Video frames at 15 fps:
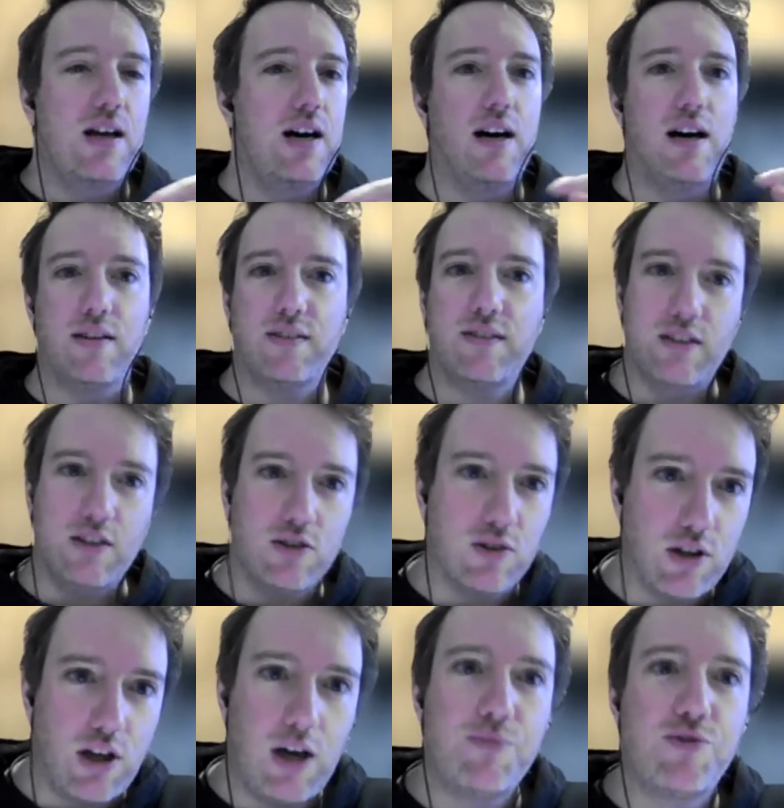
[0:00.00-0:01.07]
a
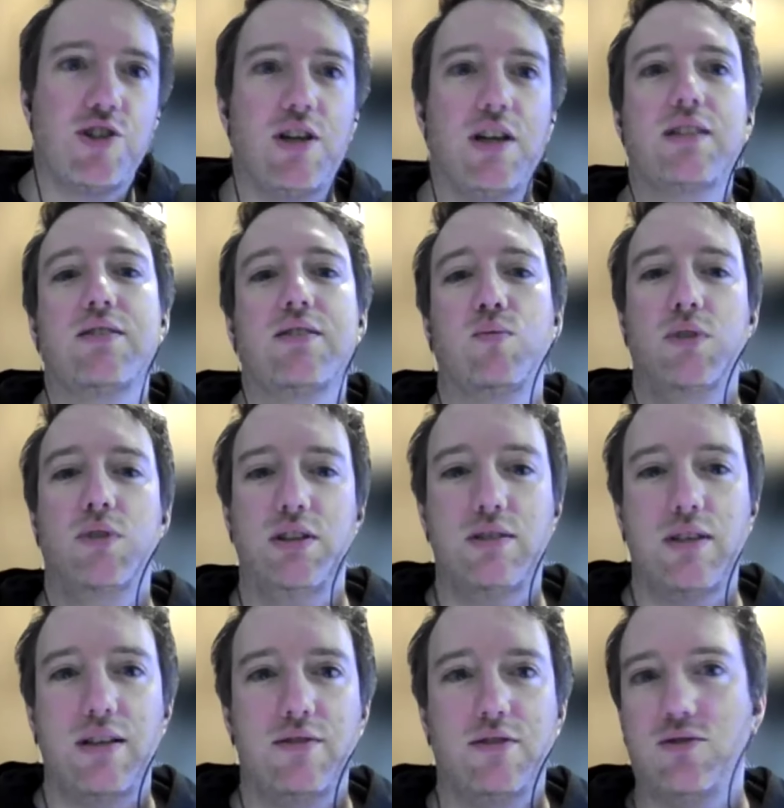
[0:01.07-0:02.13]
single object,
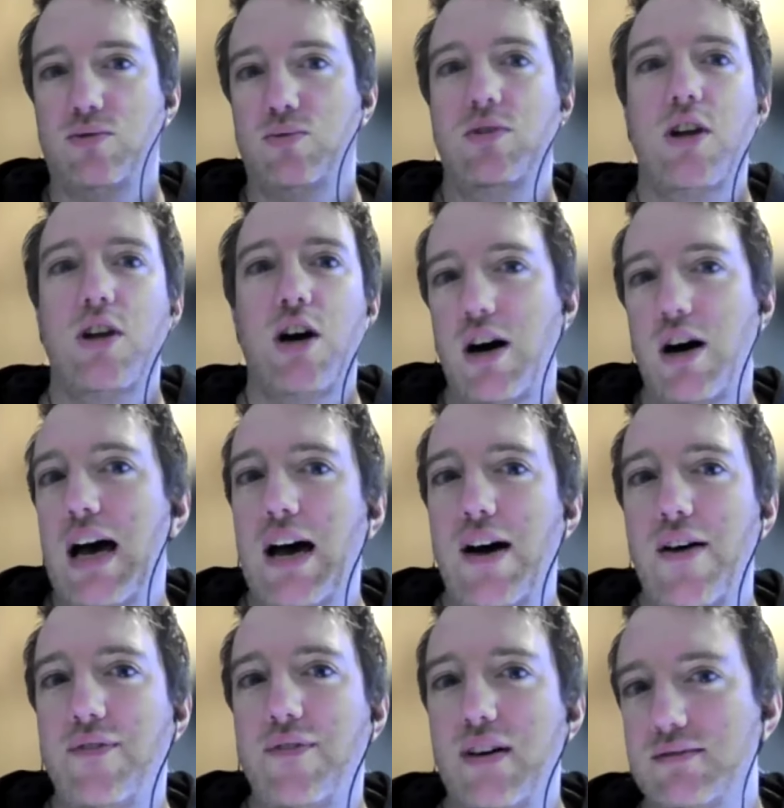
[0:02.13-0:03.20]
we do not
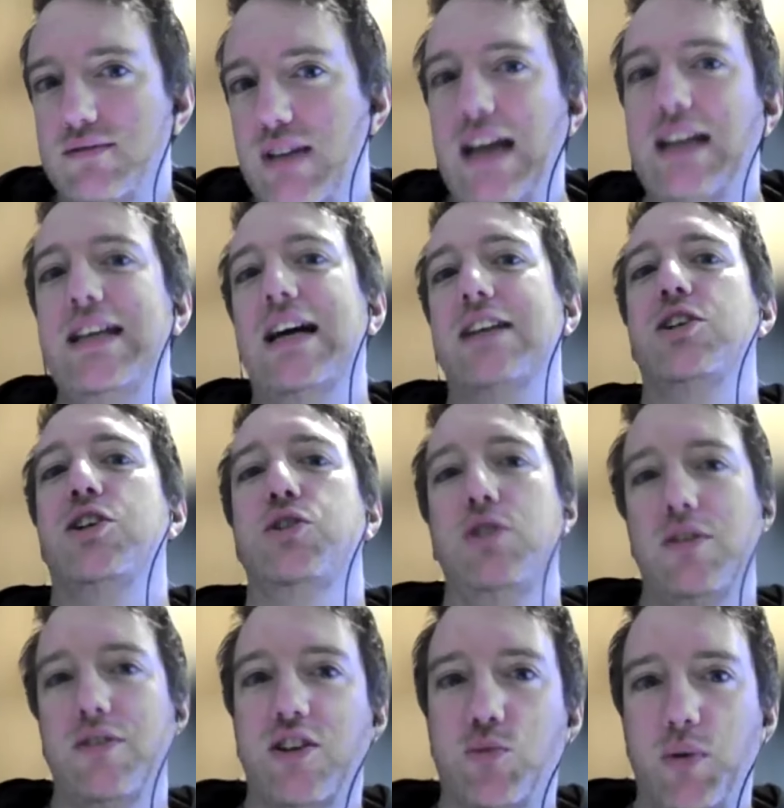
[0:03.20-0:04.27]
have any other
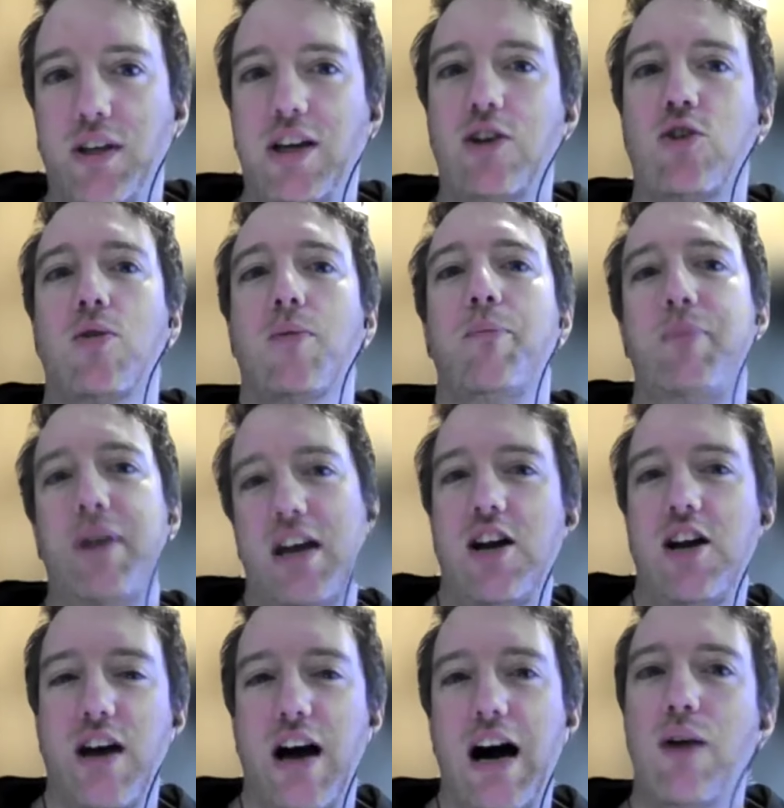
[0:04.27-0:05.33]
universe we can
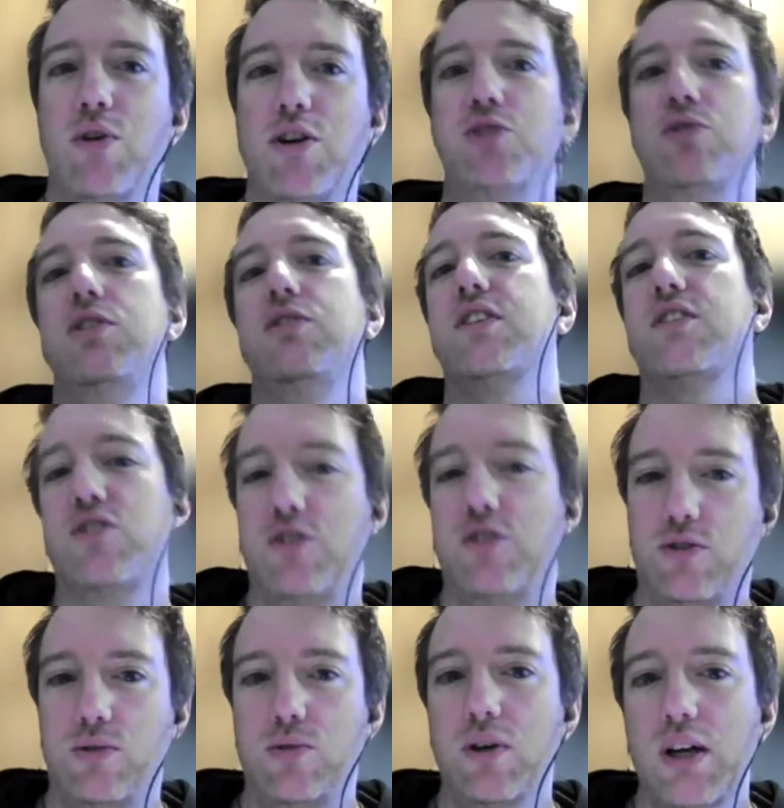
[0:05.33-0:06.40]
compare our universe
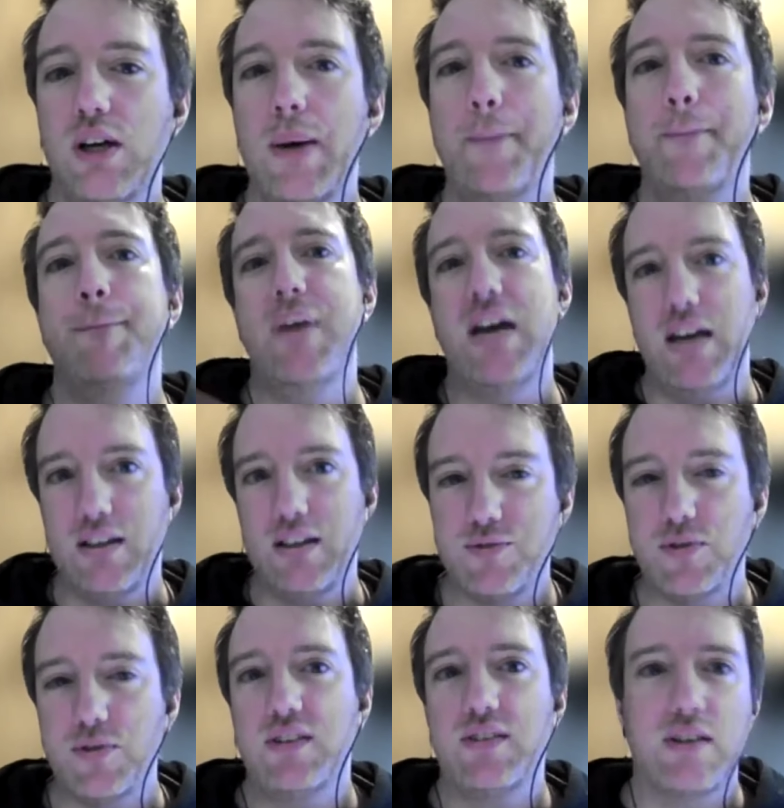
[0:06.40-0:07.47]
to, makes,
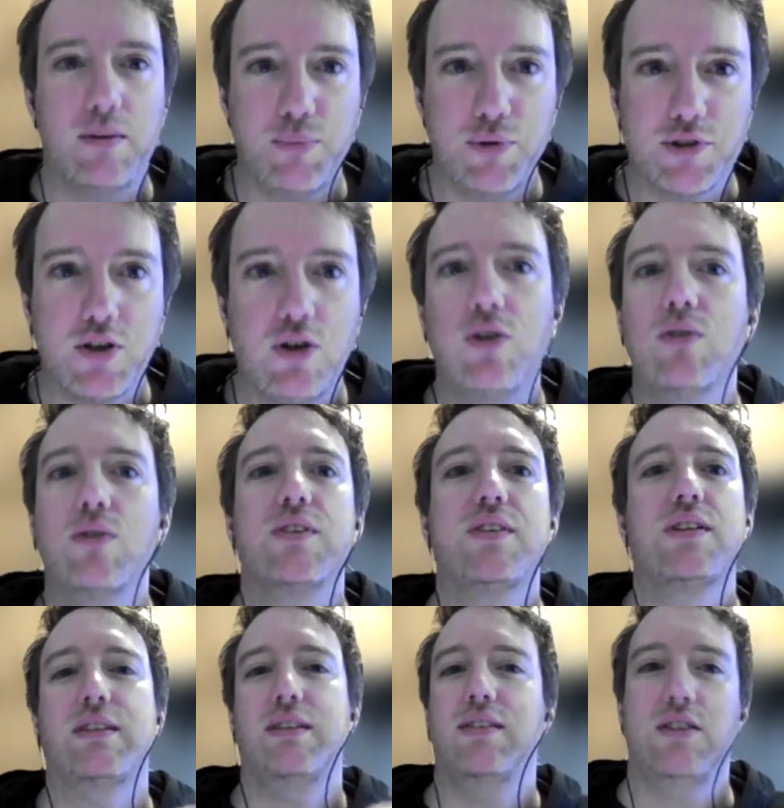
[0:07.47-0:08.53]
for example, the whole
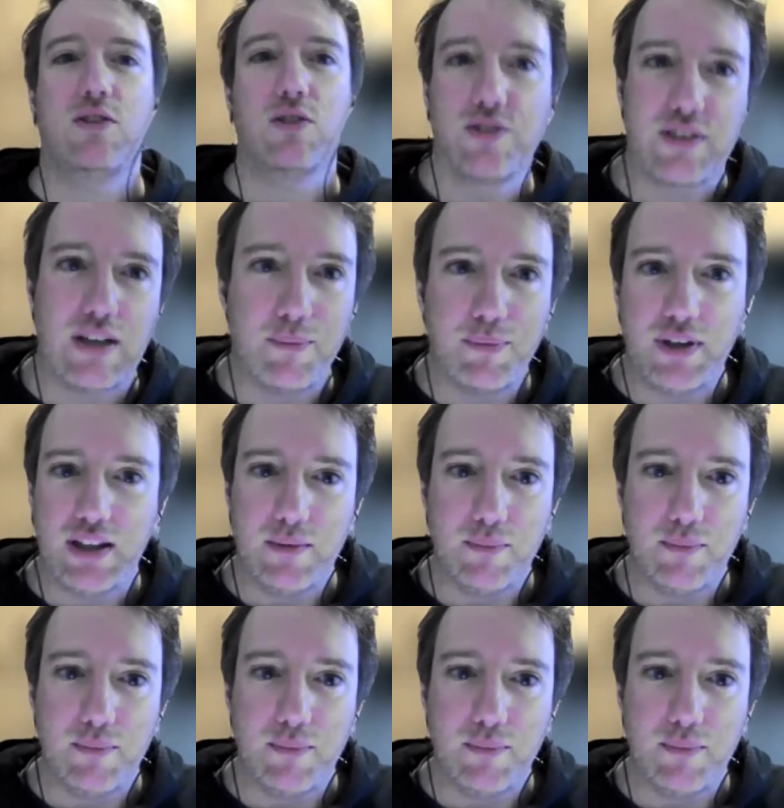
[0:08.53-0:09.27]
statistical sampling